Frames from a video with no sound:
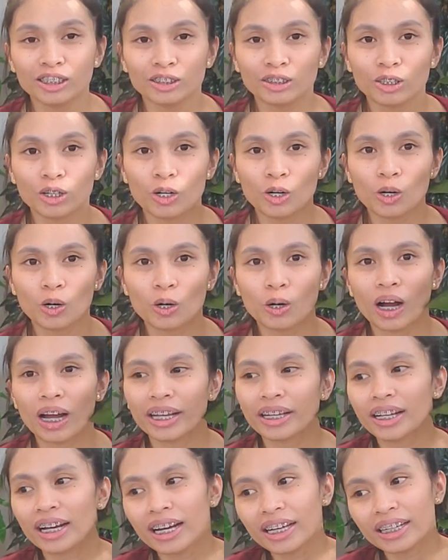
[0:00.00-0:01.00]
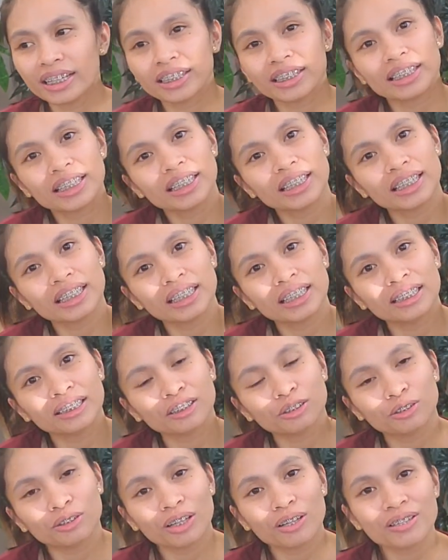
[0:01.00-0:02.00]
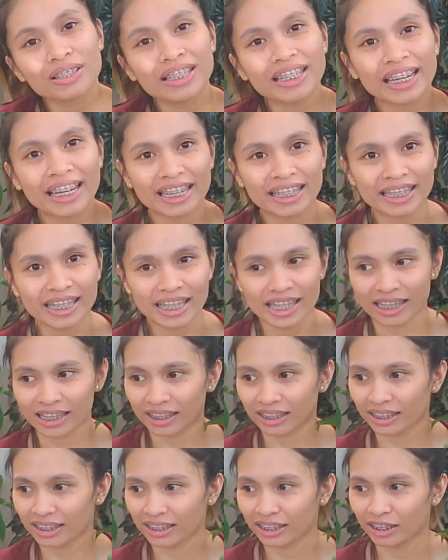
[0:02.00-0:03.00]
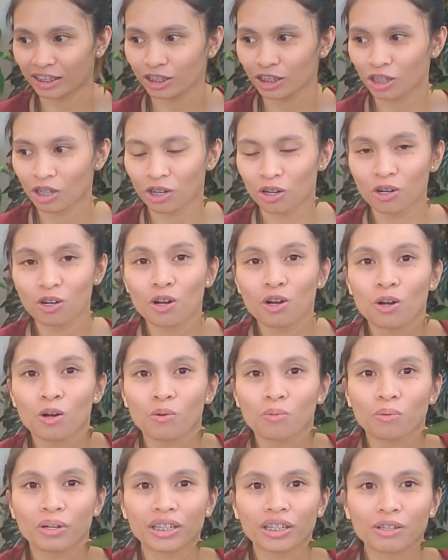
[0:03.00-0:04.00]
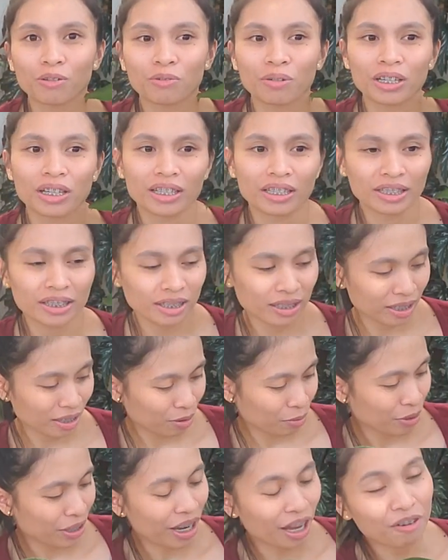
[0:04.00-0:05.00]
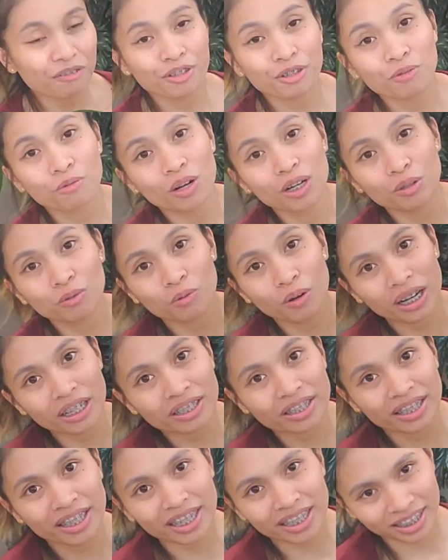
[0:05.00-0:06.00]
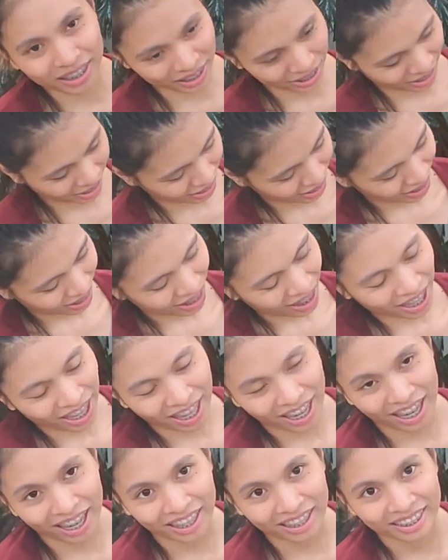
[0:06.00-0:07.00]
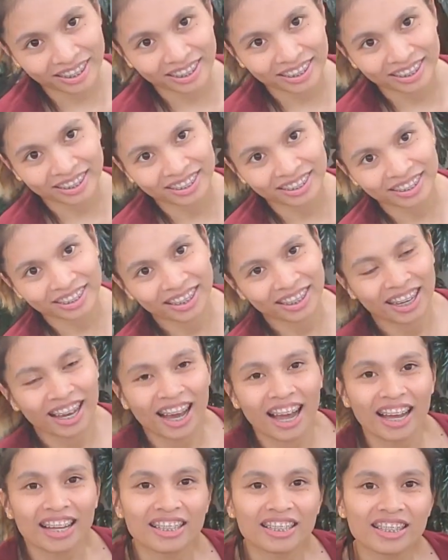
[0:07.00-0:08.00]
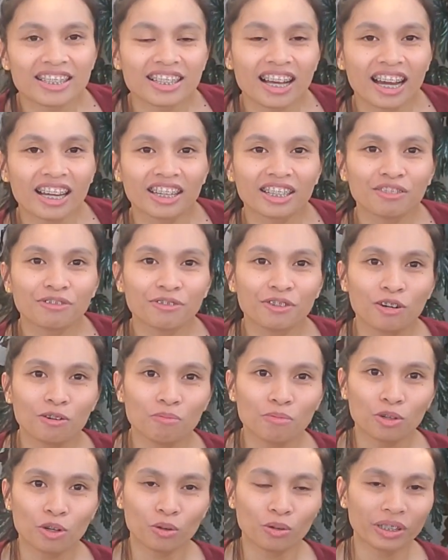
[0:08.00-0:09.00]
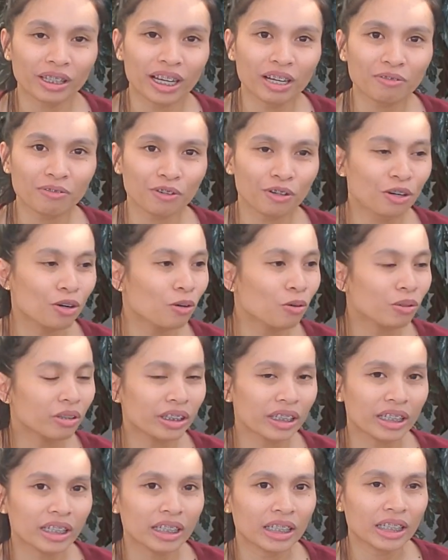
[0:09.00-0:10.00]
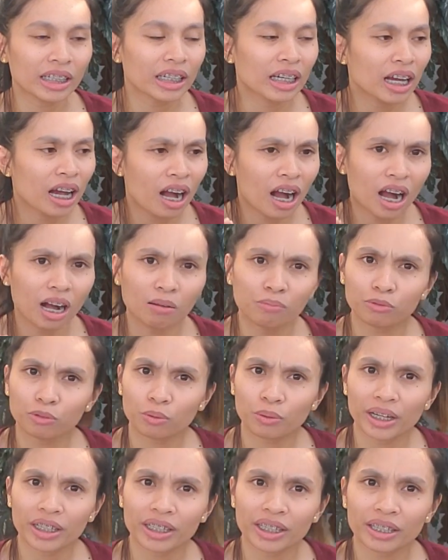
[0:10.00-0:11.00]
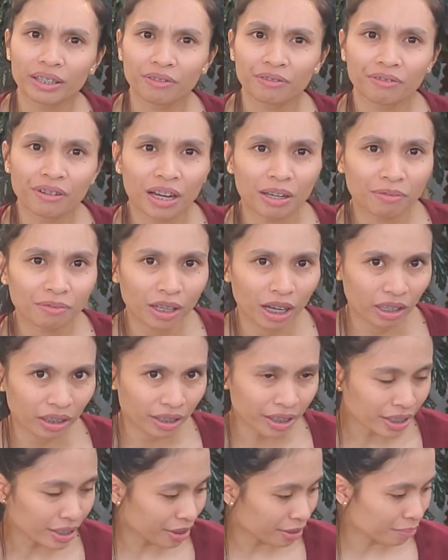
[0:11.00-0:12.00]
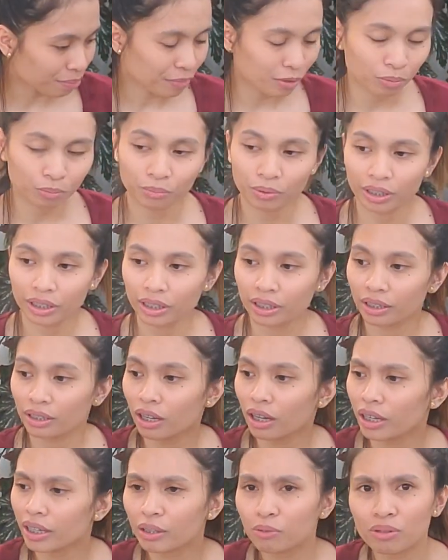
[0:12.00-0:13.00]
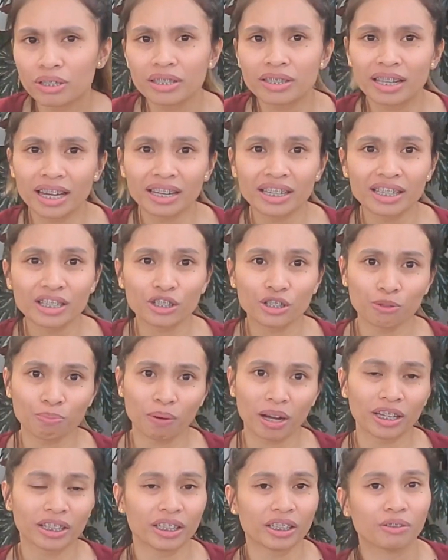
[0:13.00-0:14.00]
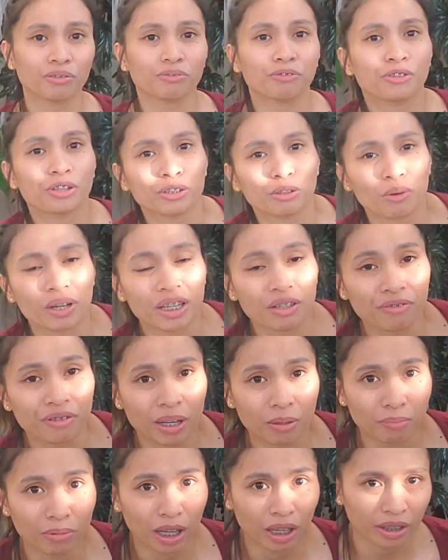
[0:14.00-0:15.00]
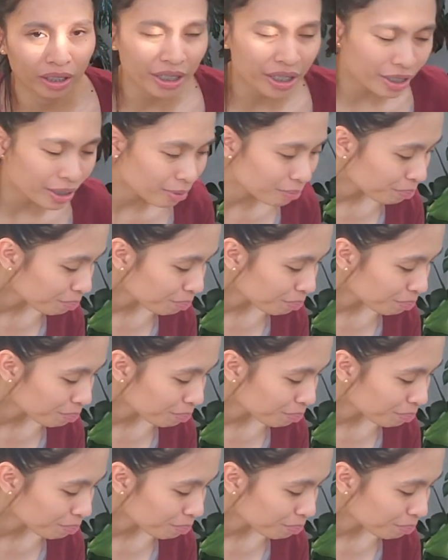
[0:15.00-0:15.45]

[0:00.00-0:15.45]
So I got it in 2018. So when everyone wants it, and I just got it from Rona for only $25. It was 10-inch pot for $25.